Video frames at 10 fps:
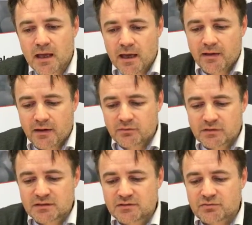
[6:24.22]
And that
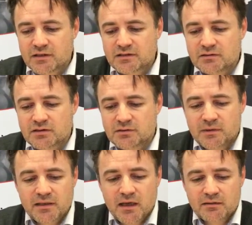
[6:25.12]
was interesting. It just
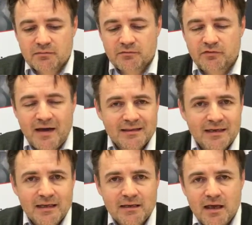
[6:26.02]
means that
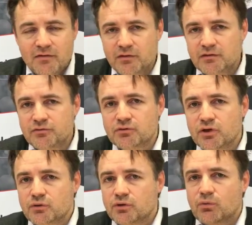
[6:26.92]
finally, even if you
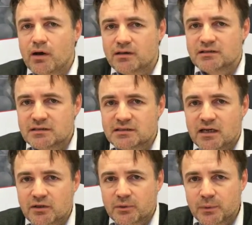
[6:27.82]
don't know what is
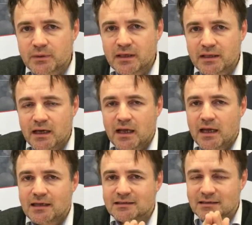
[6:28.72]
inside the root canal,
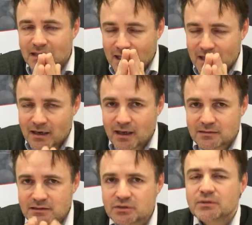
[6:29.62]
as
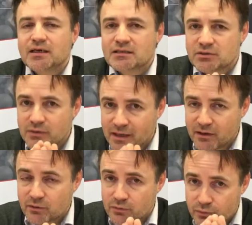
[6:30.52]
soon as you
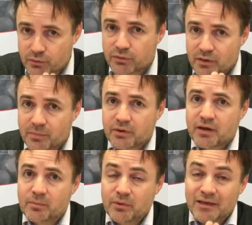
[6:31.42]
get a good
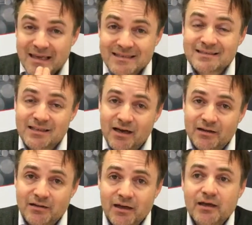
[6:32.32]
apocapone
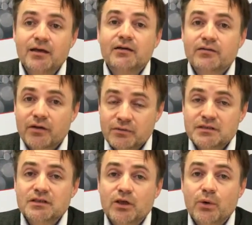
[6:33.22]
inside, there
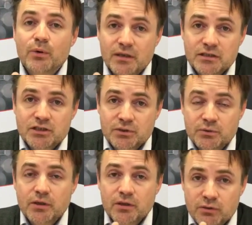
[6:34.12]
is no
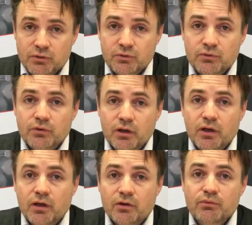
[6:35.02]
issue to
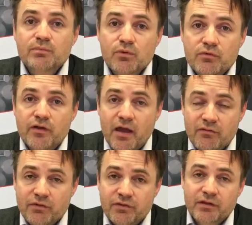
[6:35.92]
remove
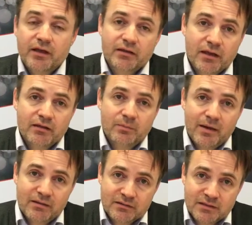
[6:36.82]
everything and get the
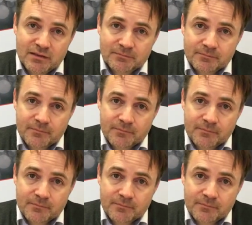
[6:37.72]
patency.